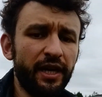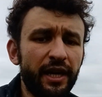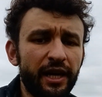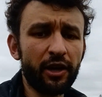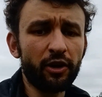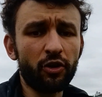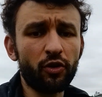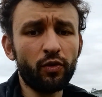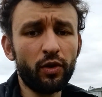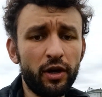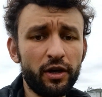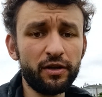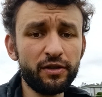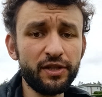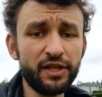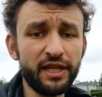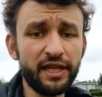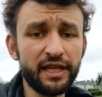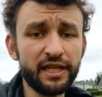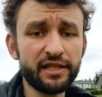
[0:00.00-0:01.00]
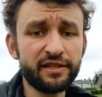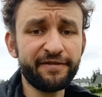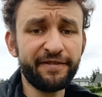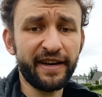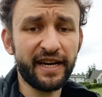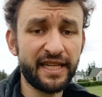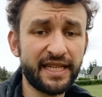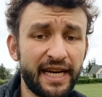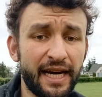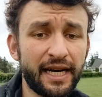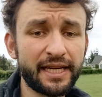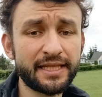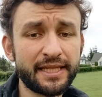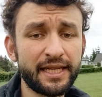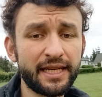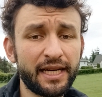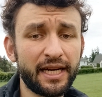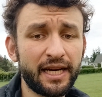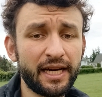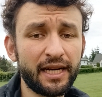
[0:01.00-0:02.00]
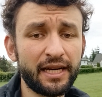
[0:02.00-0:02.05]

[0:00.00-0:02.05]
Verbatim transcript: Air quality is fantastic.